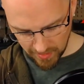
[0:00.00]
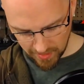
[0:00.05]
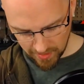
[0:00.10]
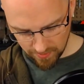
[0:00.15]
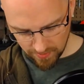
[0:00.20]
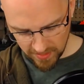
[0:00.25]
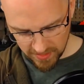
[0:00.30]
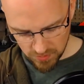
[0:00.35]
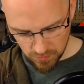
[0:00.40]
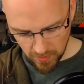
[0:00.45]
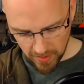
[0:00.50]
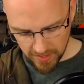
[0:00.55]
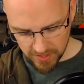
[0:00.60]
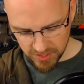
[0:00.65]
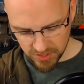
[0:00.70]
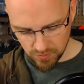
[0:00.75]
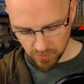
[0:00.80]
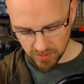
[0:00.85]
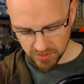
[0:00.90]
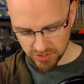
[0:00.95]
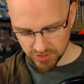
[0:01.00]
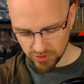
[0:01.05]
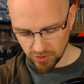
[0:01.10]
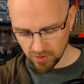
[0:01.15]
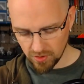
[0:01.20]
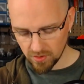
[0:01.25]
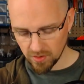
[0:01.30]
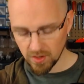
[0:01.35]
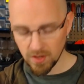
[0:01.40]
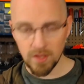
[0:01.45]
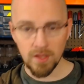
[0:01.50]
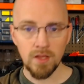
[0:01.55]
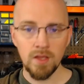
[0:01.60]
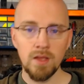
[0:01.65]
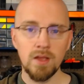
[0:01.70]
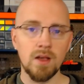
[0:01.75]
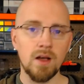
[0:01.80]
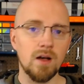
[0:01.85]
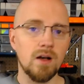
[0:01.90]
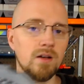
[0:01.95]
And that's why I just want to start.
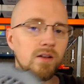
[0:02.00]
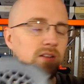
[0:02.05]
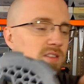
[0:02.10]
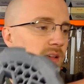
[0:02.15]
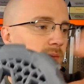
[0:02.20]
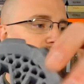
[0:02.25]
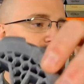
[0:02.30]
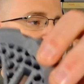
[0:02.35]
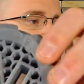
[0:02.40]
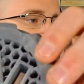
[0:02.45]
Same